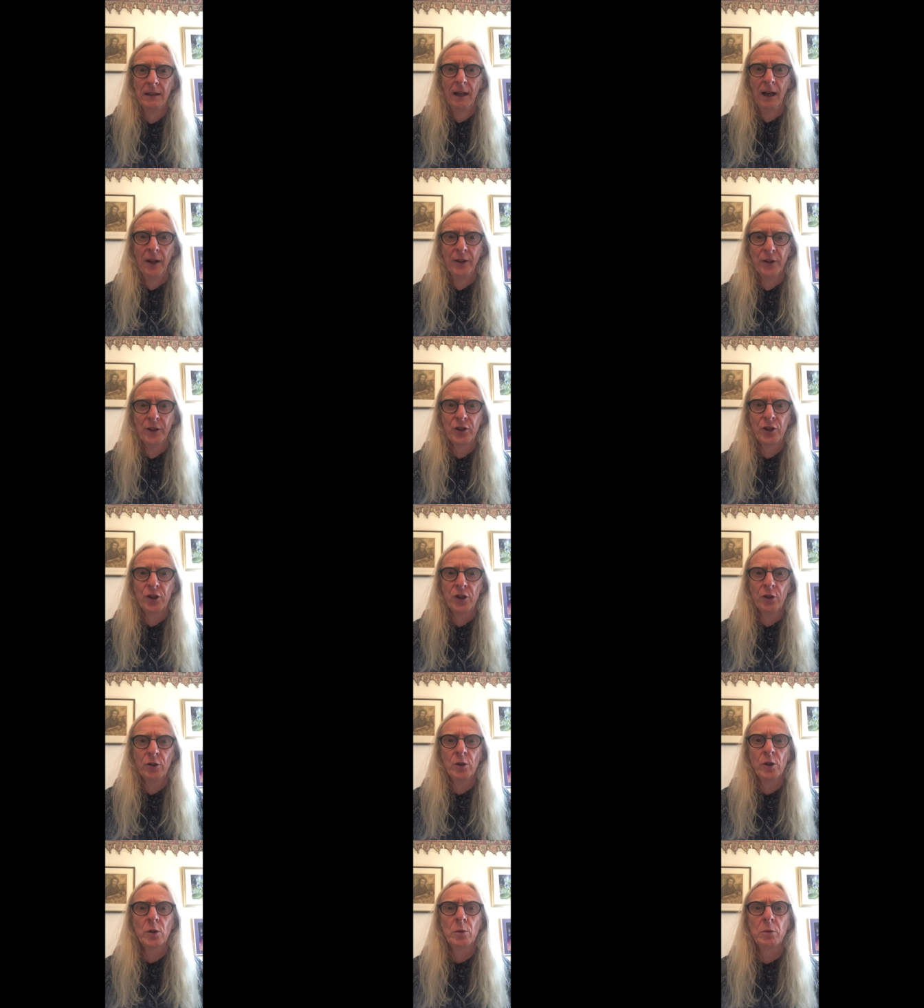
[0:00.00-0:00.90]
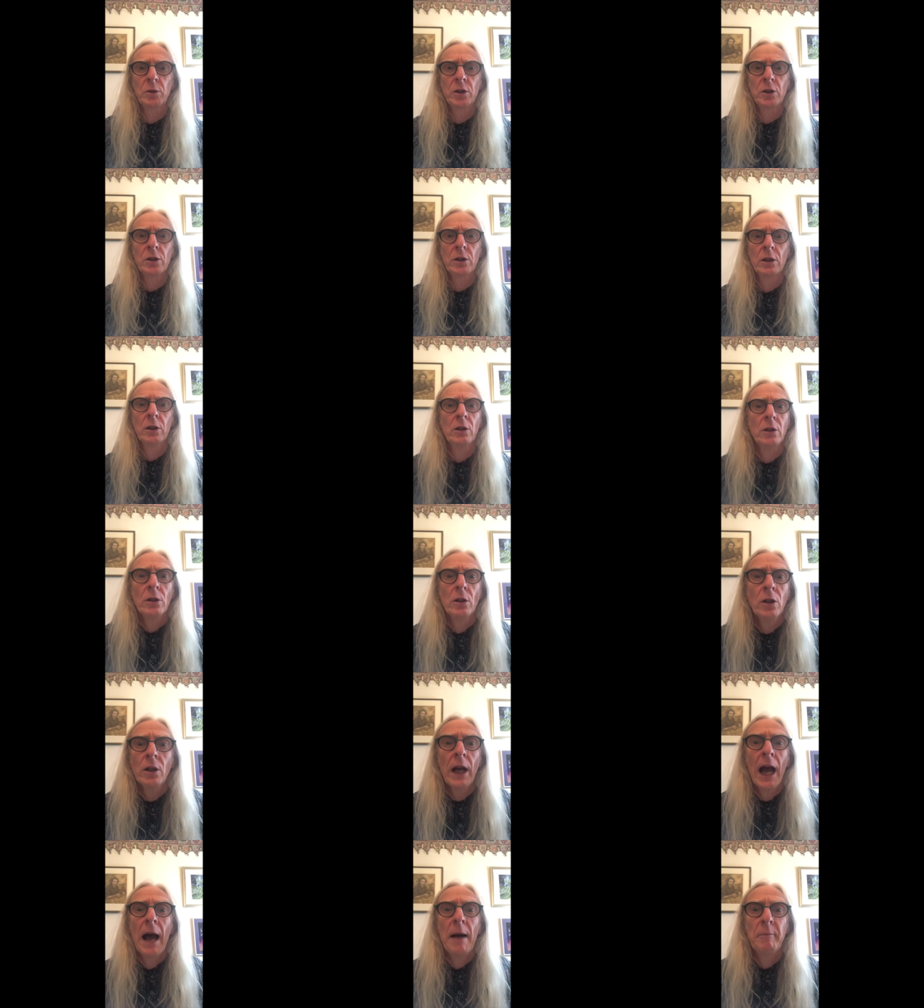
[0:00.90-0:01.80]
And the students would just
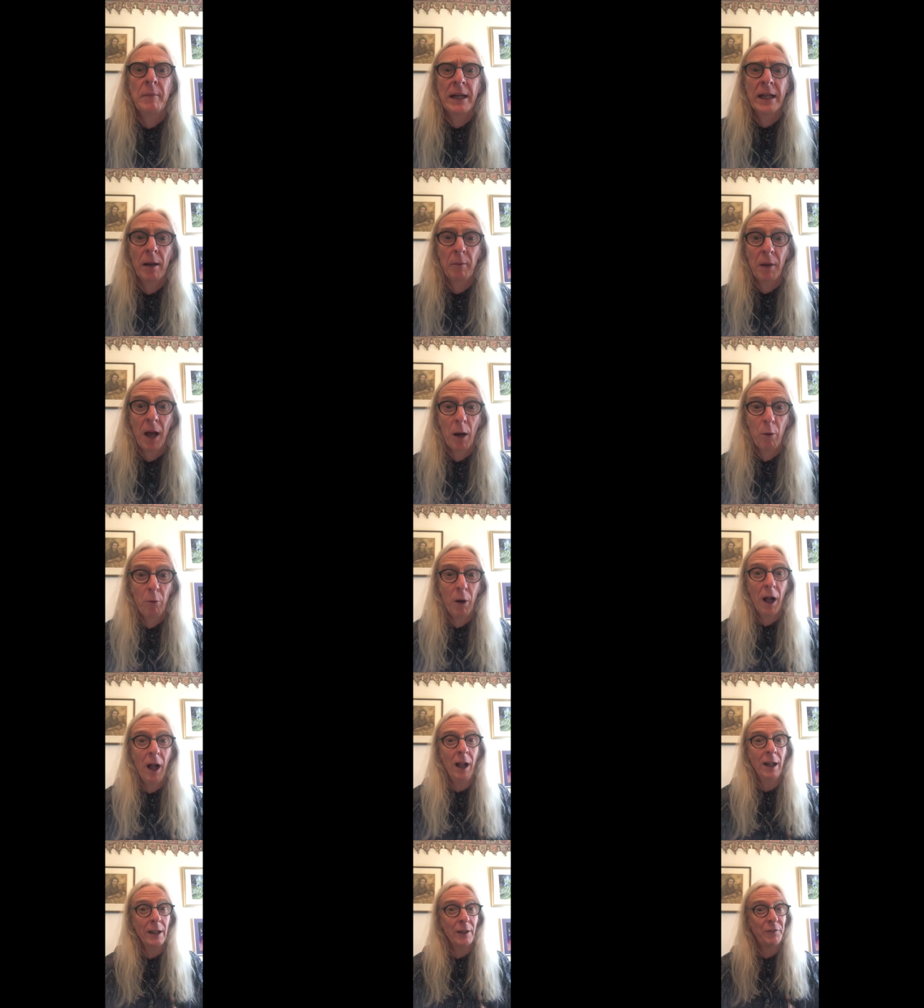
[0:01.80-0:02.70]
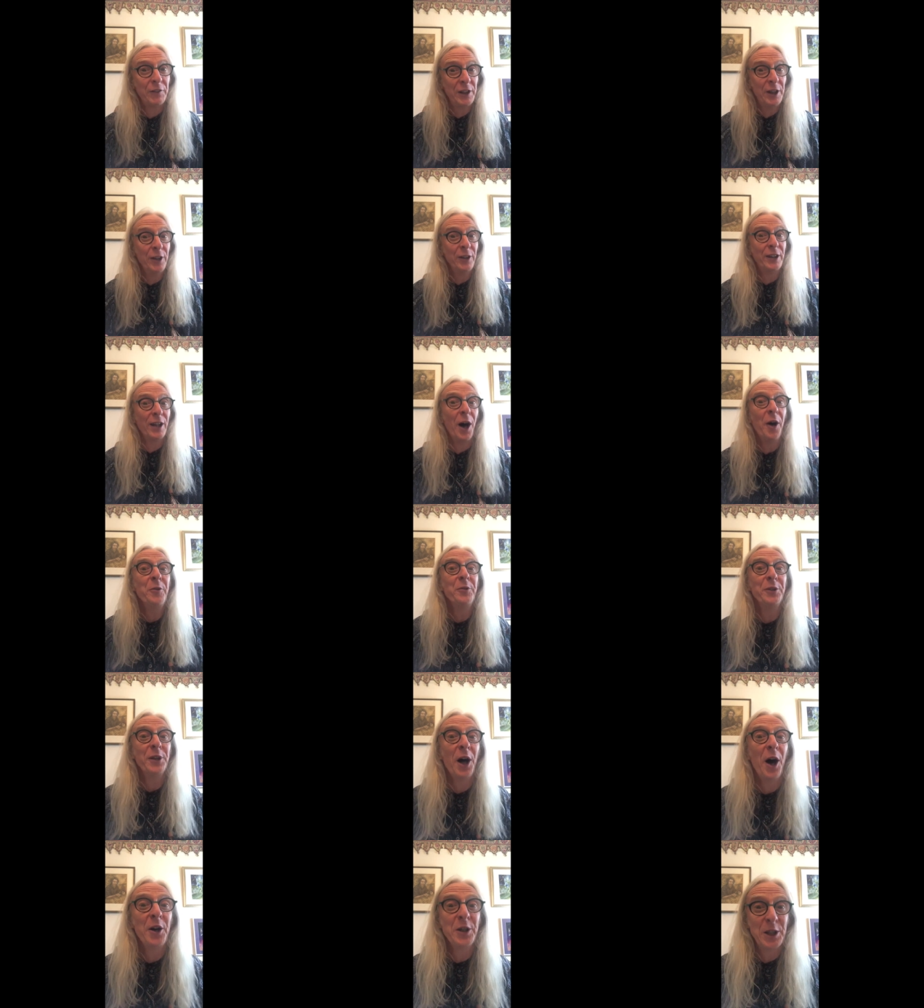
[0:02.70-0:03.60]
look at me and I'm like, "Well, if you don't
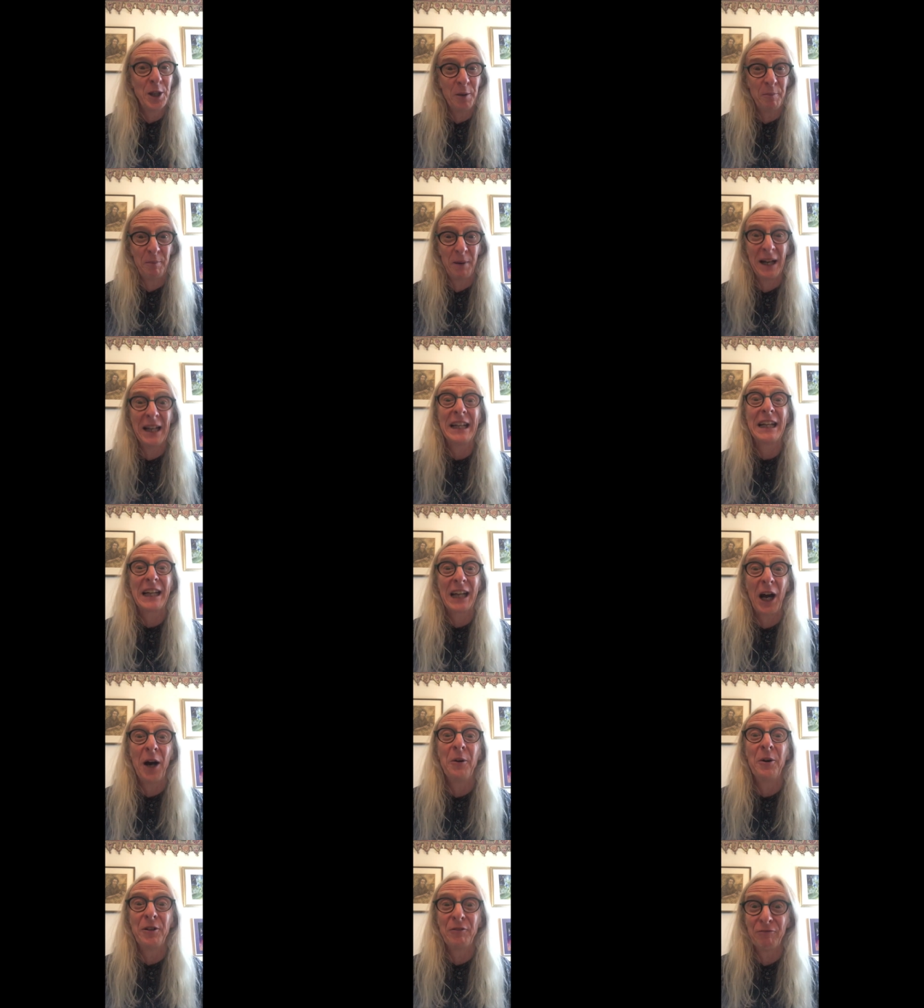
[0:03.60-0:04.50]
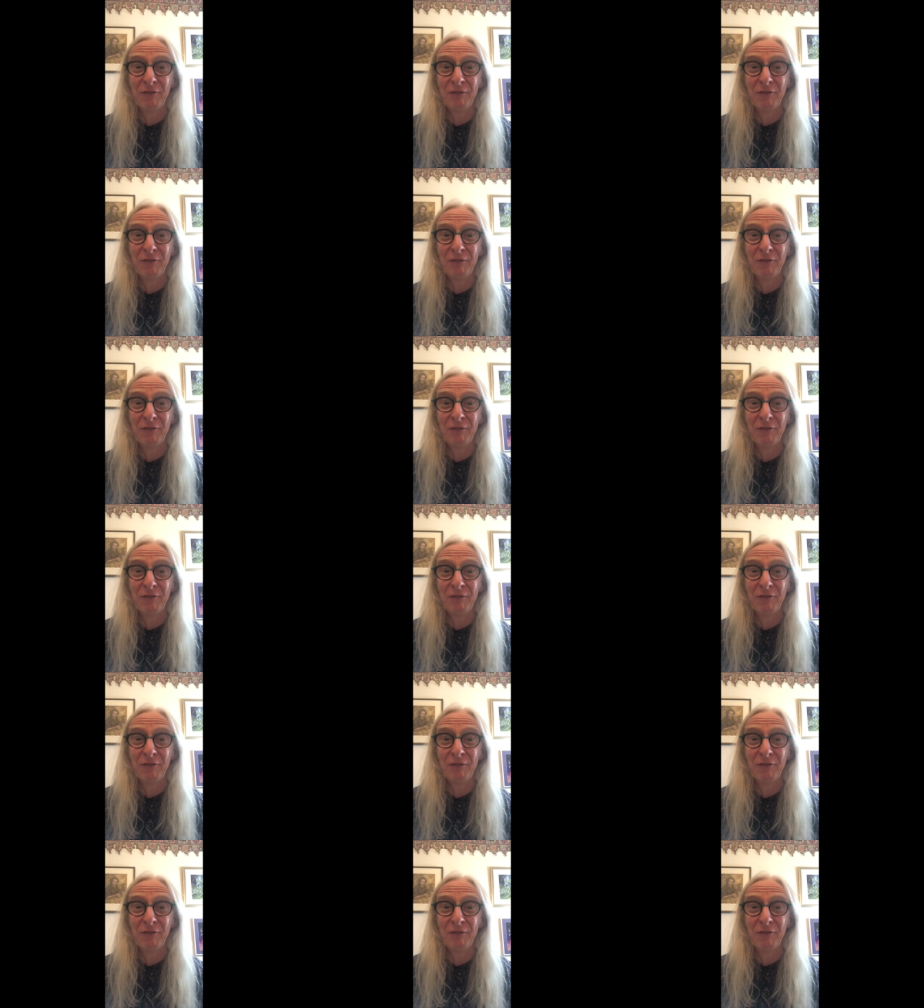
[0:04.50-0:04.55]
know, you better go and